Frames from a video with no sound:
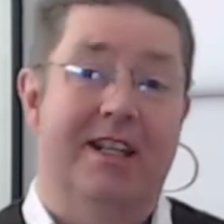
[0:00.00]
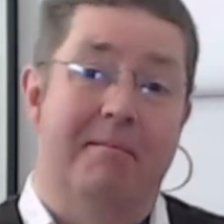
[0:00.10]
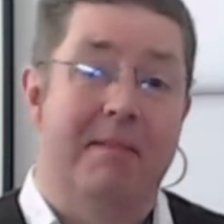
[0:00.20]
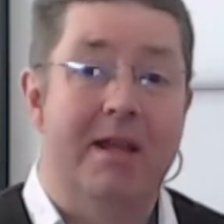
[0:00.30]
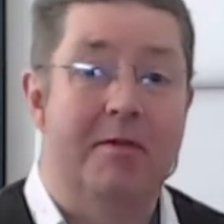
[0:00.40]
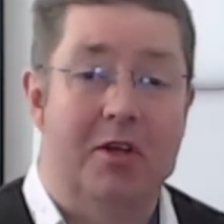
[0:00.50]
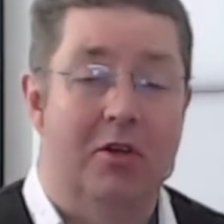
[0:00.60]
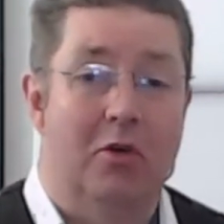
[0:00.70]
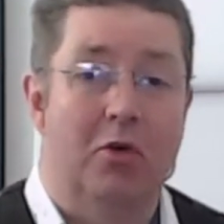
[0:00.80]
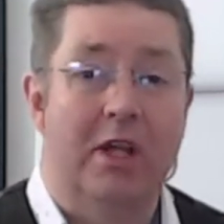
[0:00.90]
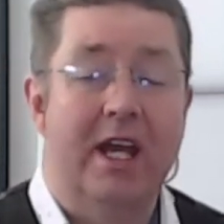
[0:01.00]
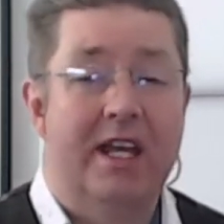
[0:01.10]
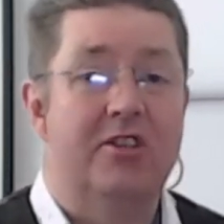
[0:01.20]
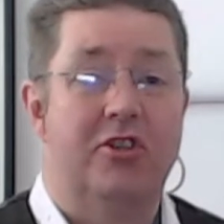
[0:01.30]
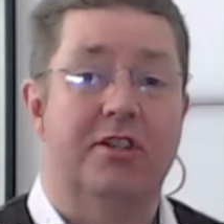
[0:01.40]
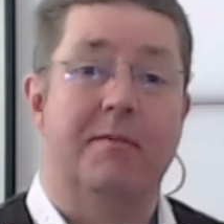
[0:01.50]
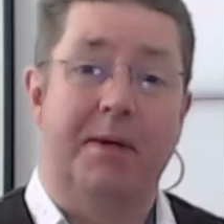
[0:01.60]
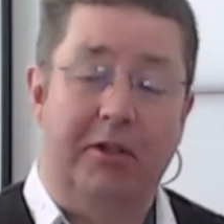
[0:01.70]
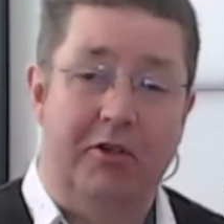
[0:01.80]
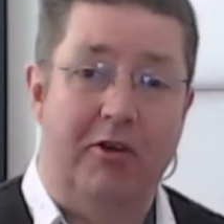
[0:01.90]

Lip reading: then maybe your goal is just to build